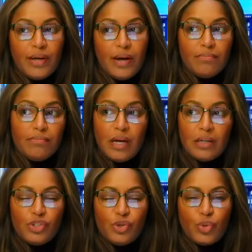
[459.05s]
I'm not
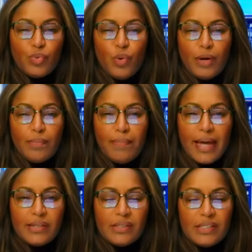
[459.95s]
sure what
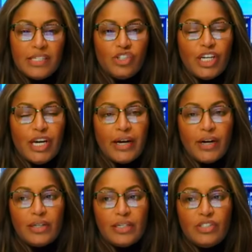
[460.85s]
makes the
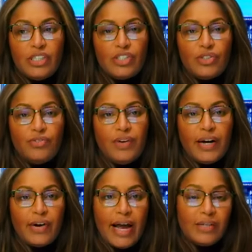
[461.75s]
chair an additional
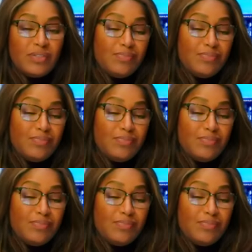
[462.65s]
fire hazard.